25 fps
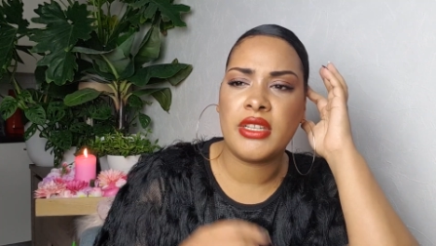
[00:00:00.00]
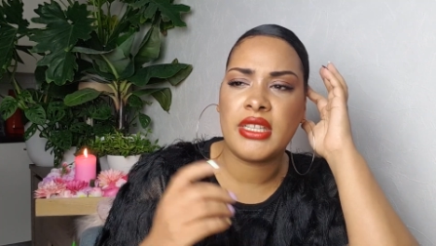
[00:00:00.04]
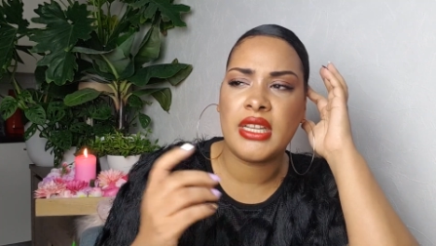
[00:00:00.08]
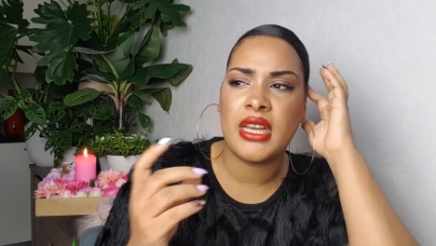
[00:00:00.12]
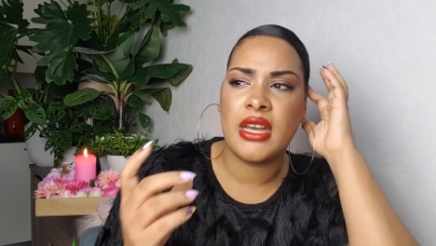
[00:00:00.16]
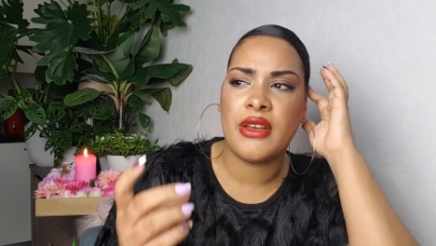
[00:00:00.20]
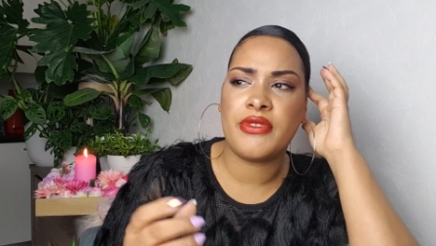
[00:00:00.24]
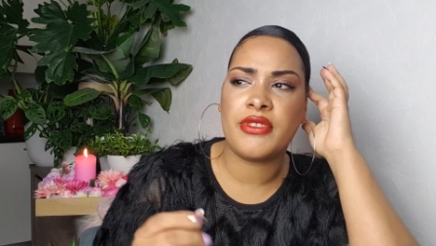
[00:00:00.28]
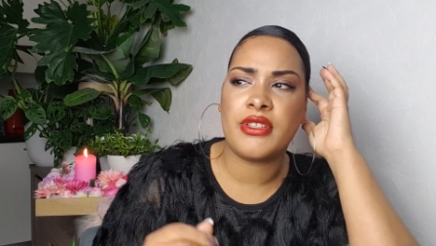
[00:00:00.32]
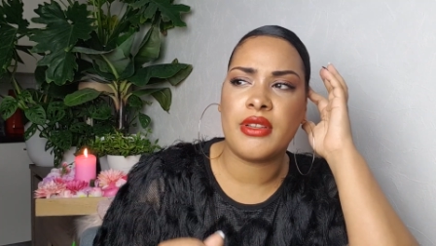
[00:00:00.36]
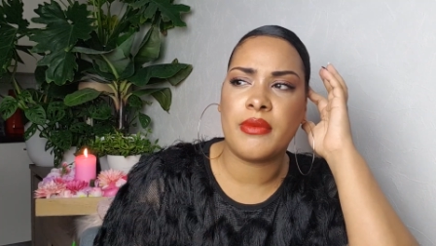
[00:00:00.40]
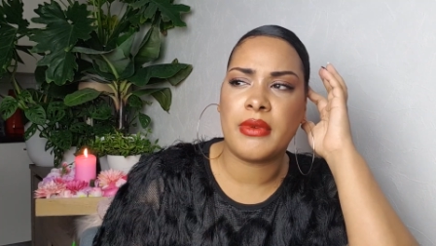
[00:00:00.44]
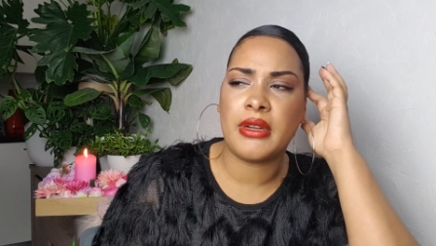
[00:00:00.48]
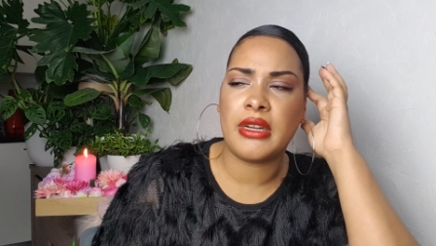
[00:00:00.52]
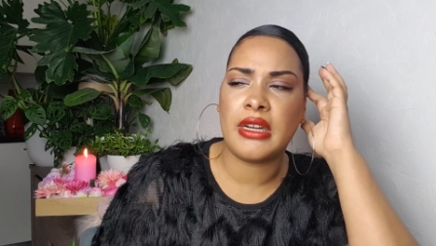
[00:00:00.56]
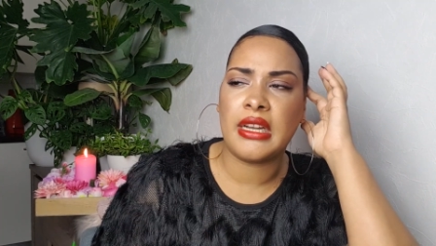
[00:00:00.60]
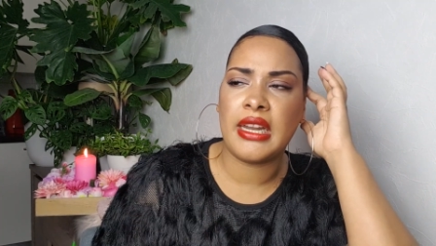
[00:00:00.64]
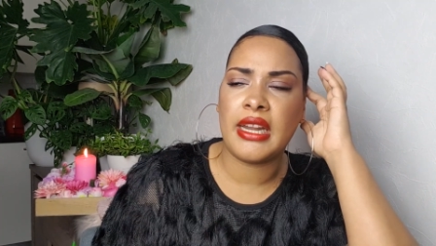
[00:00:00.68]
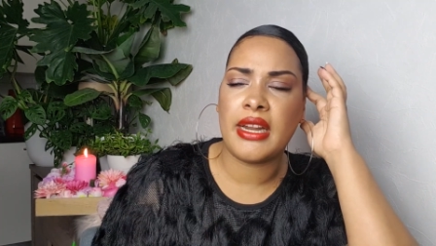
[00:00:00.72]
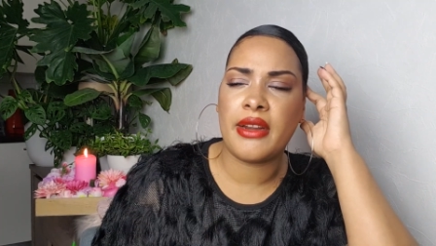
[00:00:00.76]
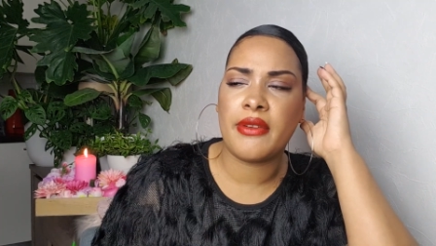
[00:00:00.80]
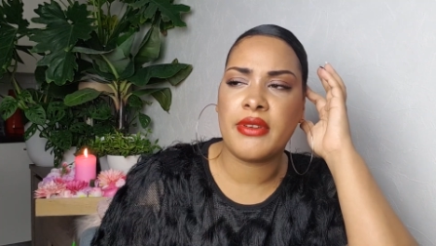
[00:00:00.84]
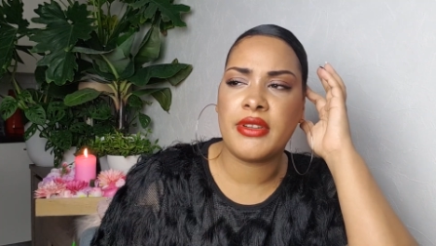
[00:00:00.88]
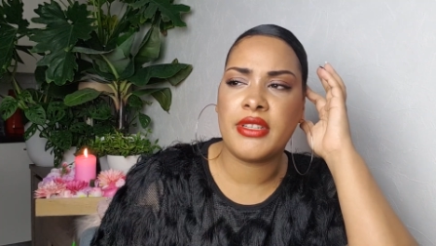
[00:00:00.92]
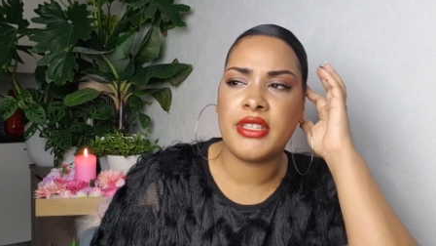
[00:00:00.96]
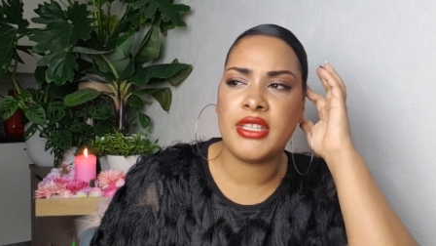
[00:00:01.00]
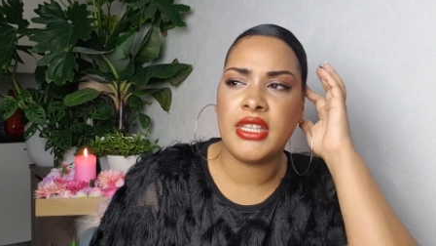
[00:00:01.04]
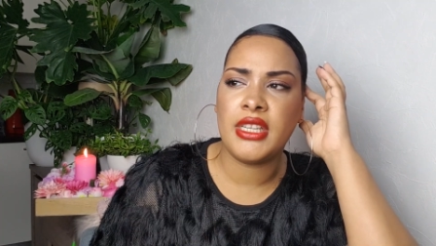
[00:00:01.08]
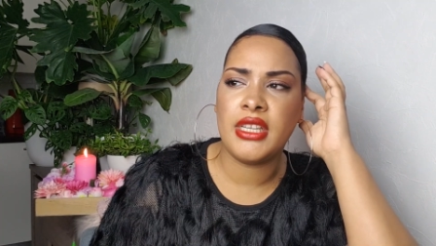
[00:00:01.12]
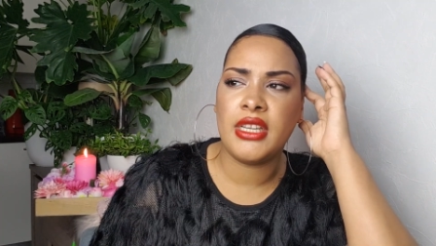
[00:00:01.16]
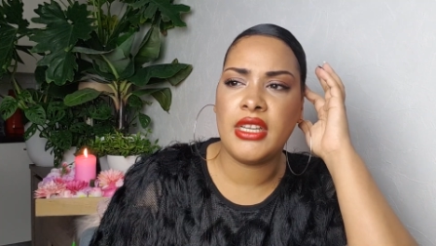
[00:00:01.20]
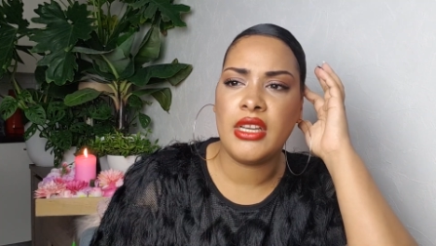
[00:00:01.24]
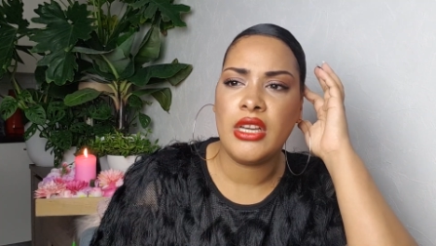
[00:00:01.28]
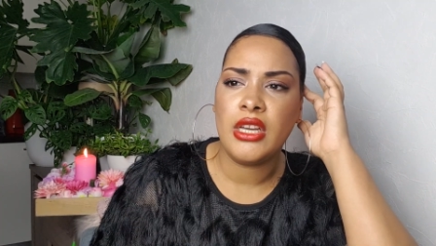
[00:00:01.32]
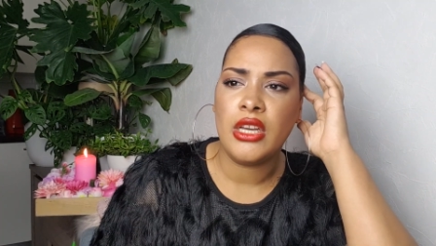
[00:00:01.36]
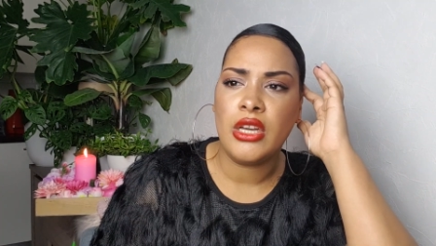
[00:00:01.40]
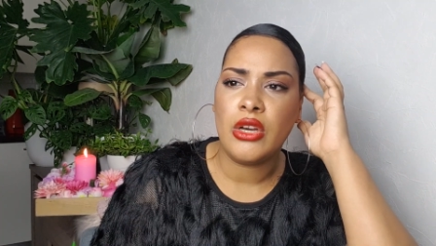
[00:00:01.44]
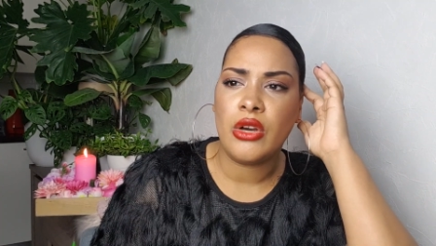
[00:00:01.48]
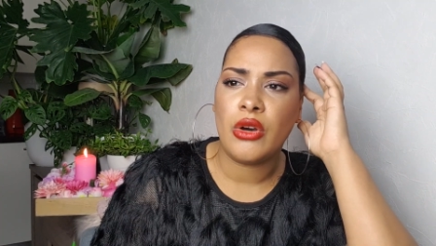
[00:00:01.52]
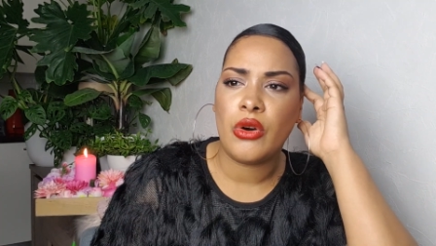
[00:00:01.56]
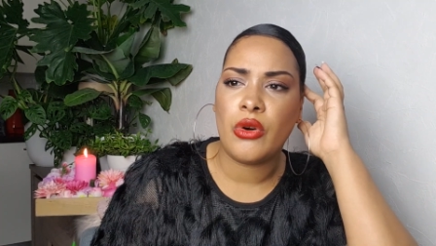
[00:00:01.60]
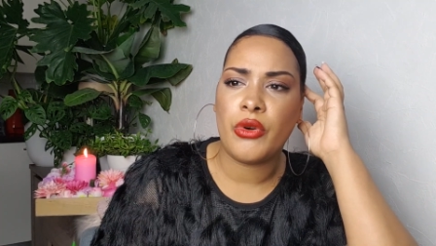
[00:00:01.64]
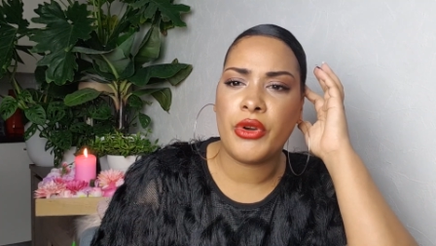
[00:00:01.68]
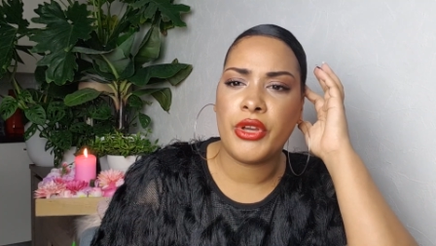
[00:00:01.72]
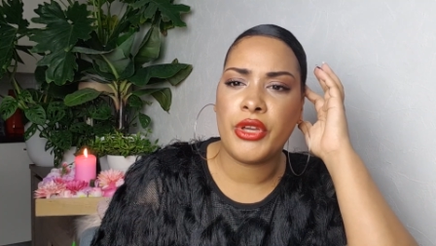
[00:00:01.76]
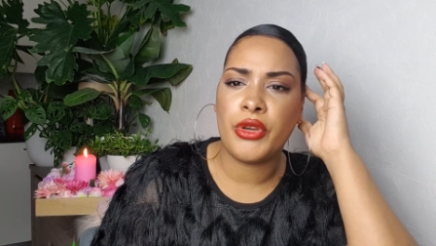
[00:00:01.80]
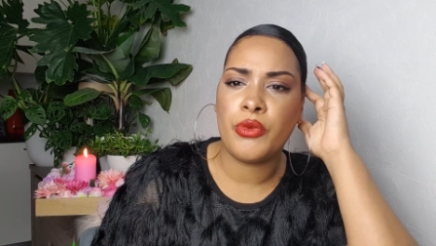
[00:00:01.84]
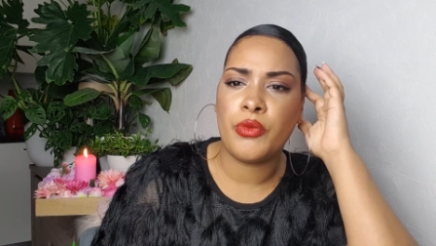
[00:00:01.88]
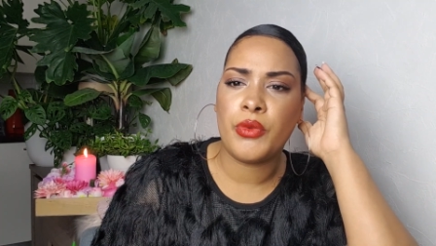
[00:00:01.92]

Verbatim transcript: to have some clarity or you